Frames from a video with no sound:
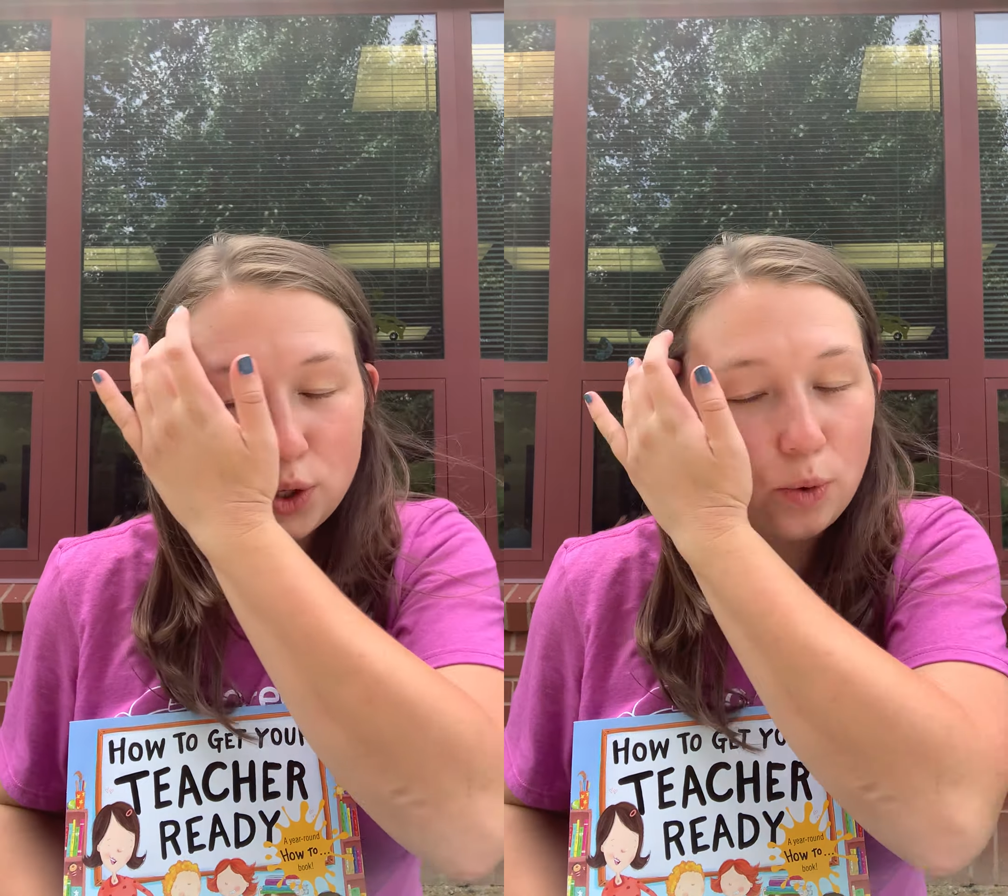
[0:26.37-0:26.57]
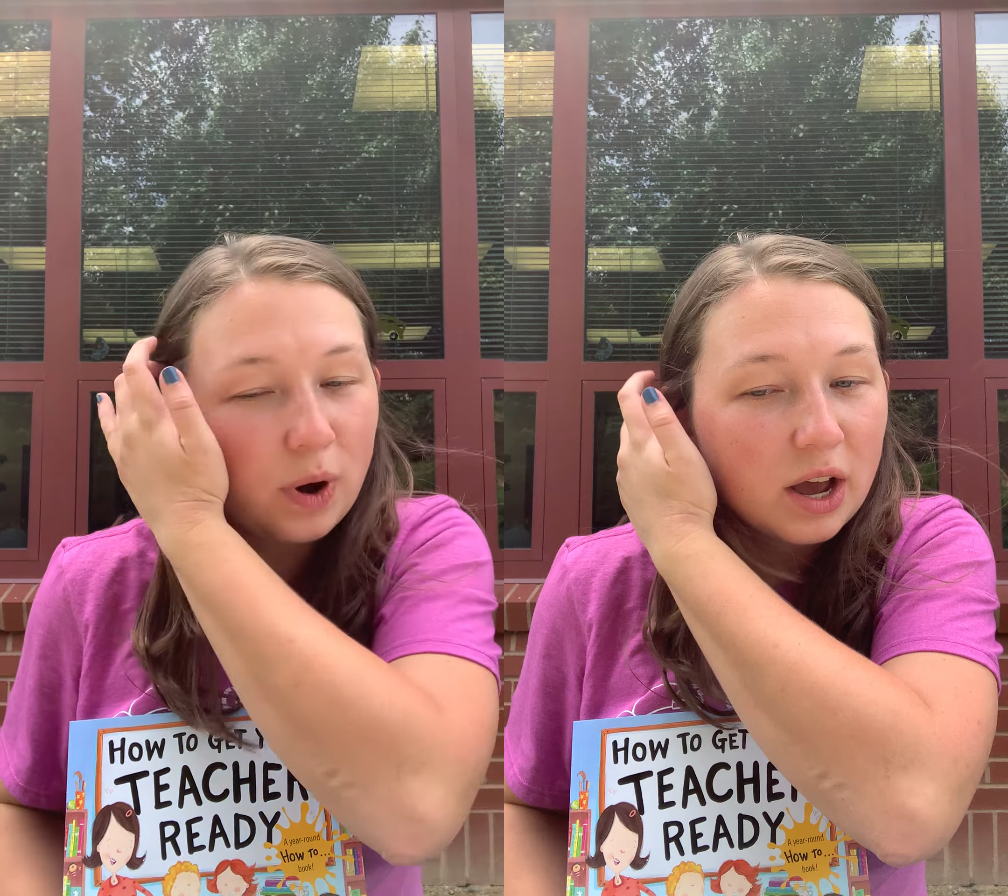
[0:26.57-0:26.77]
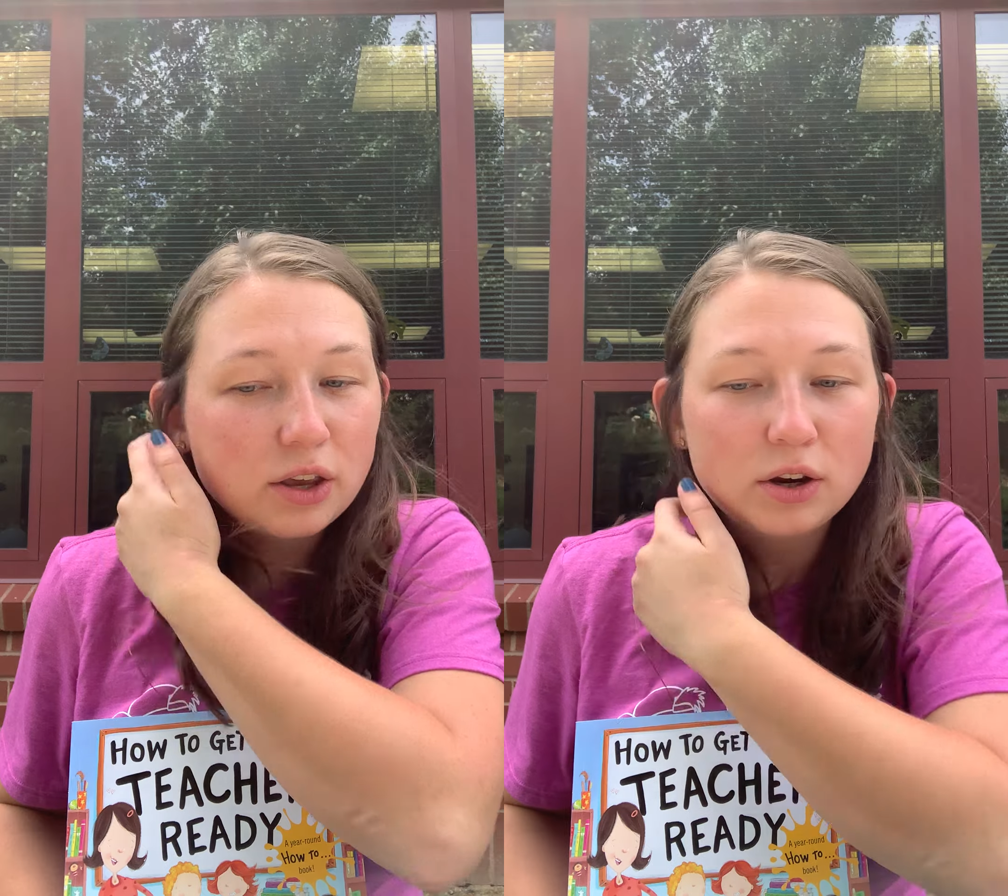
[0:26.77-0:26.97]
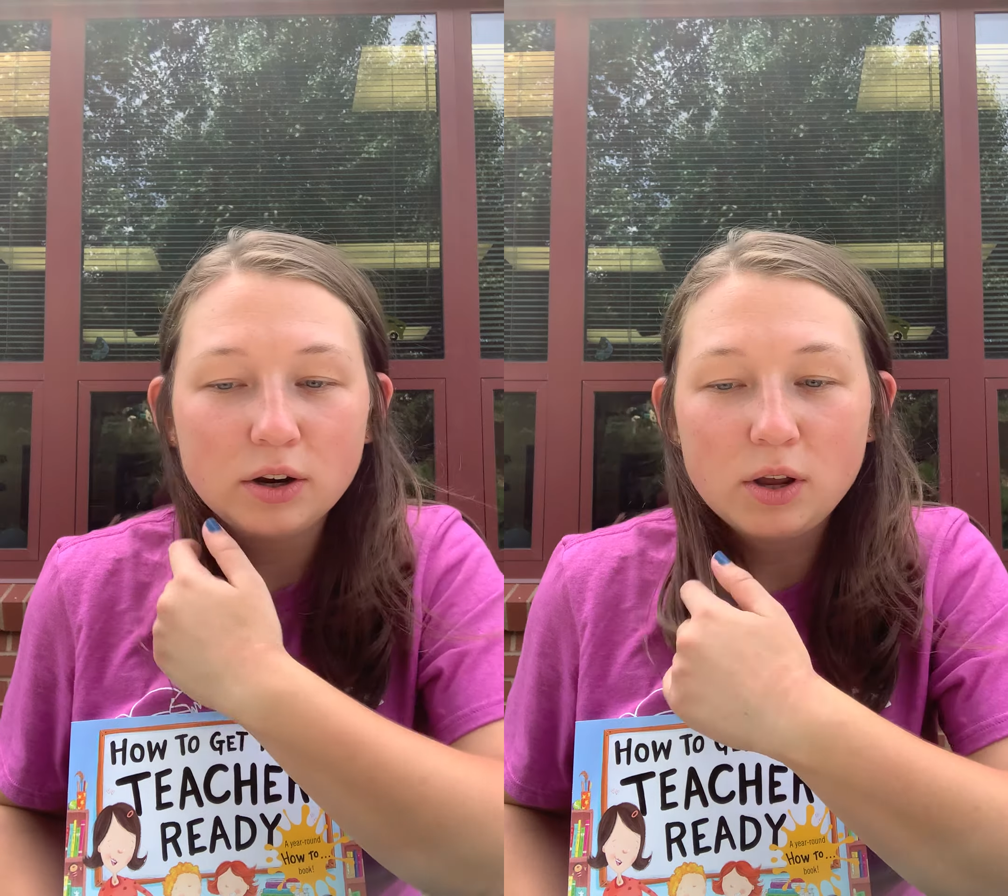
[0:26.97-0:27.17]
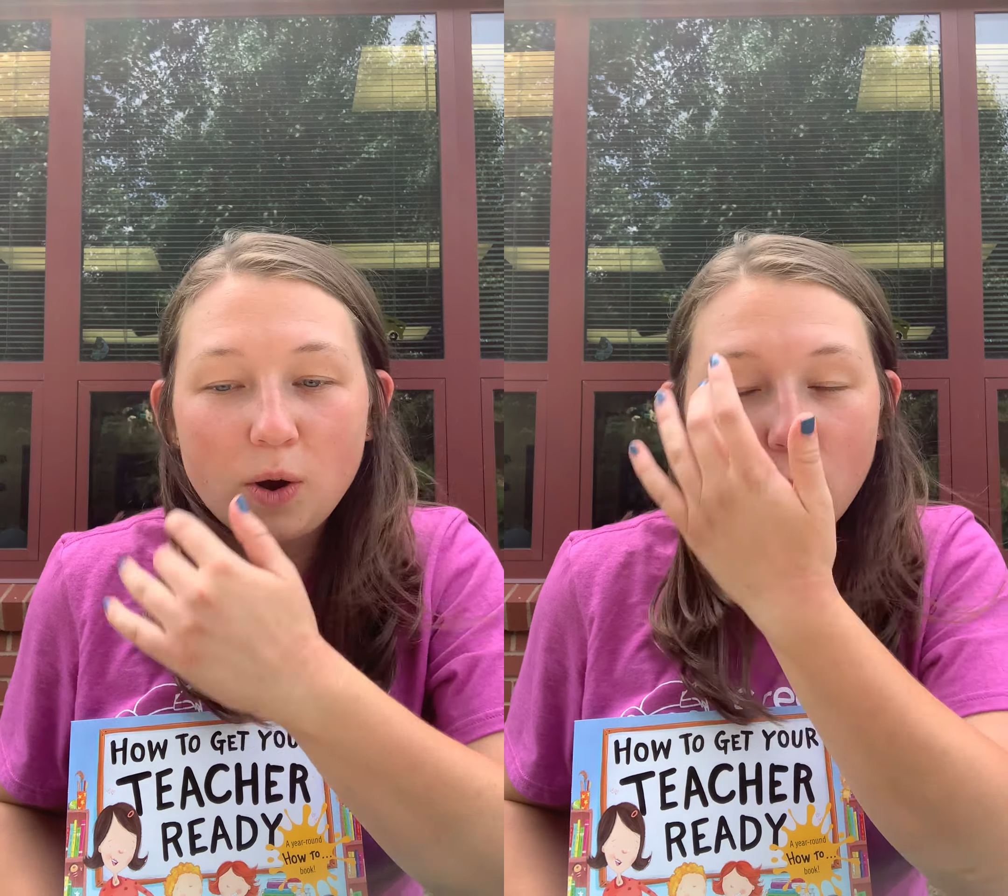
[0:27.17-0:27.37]
So
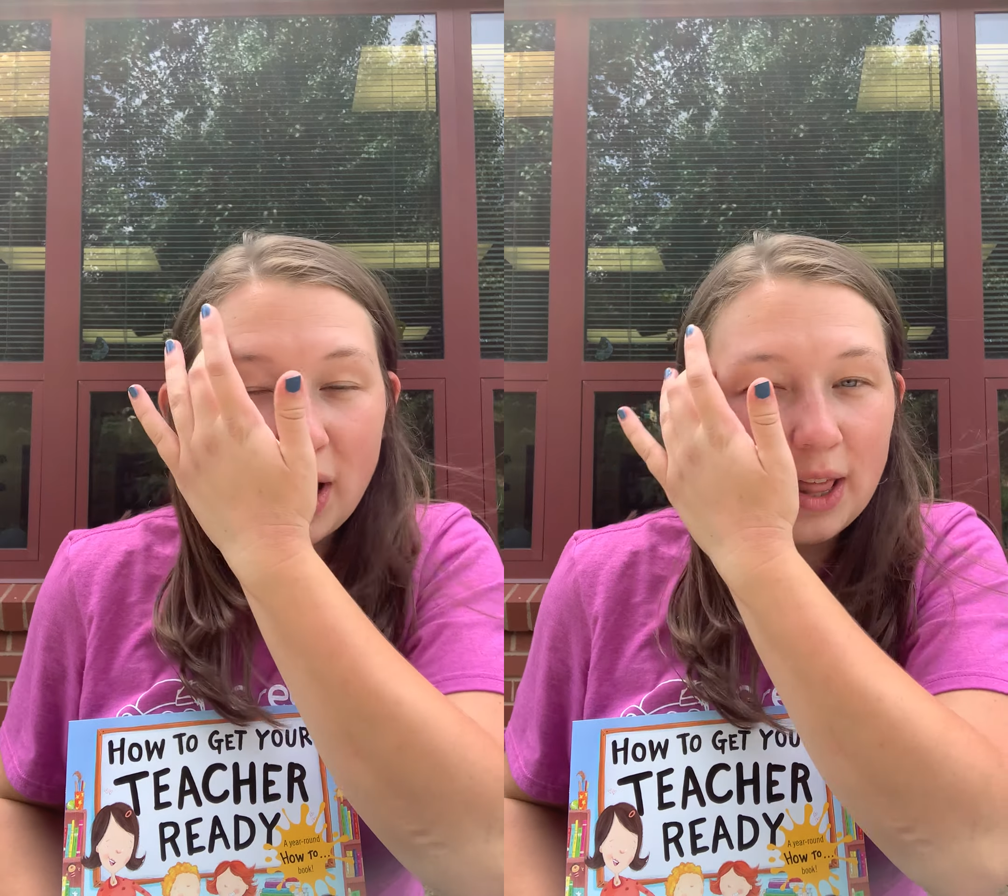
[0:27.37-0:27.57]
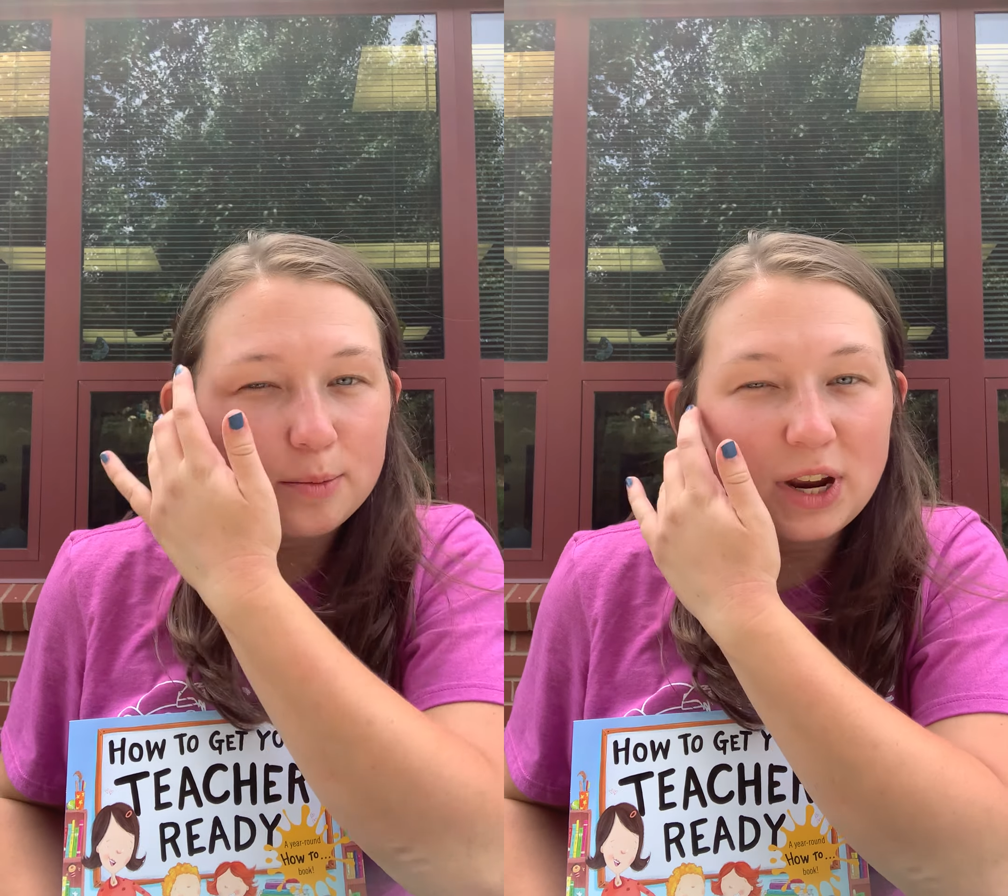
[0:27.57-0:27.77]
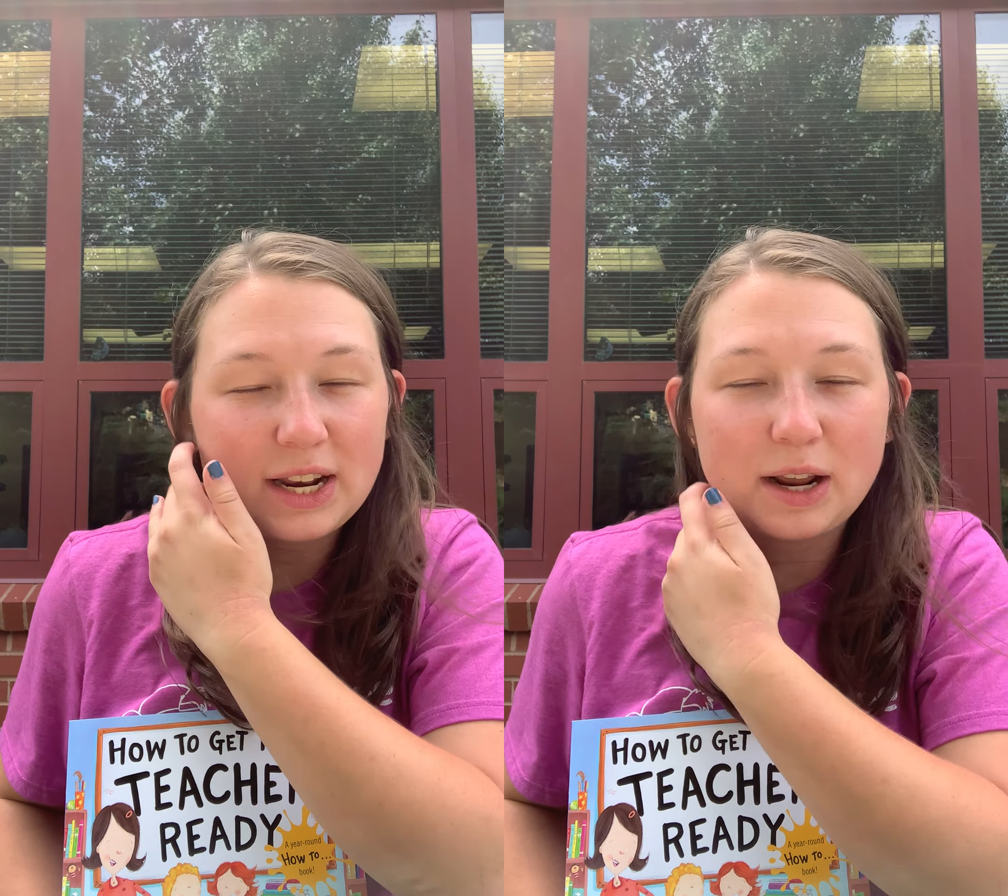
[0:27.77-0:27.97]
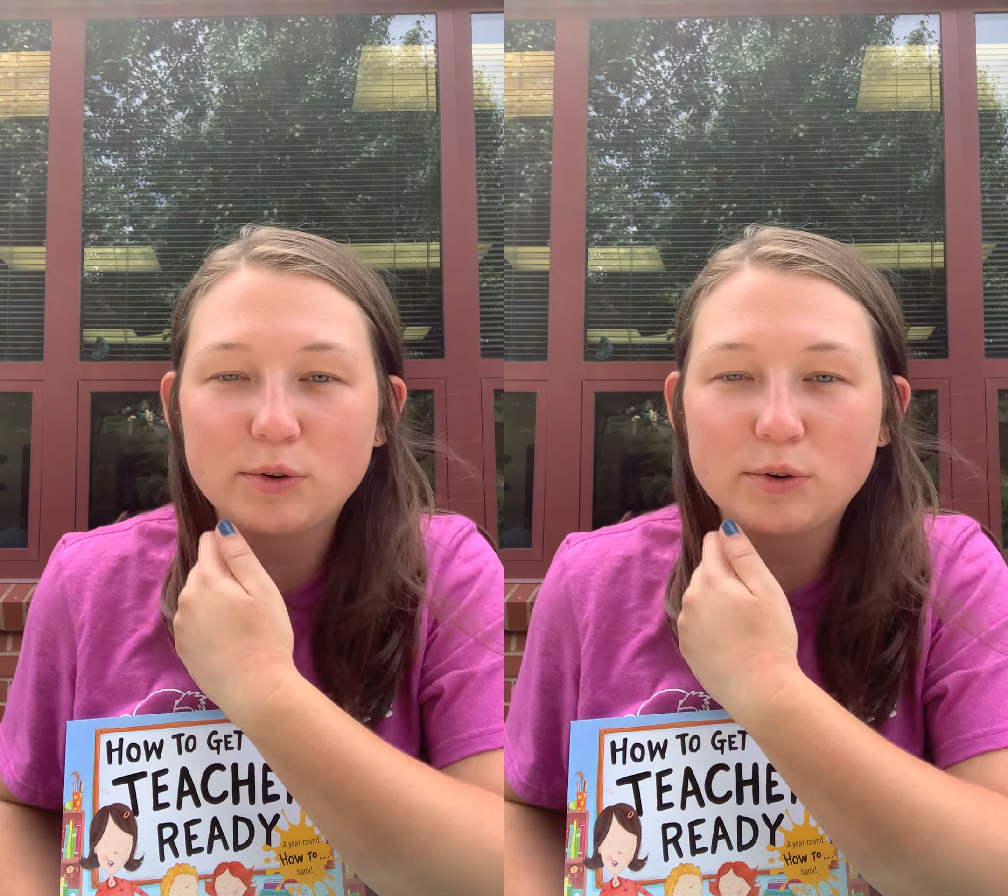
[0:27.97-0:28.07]
while I'm reading,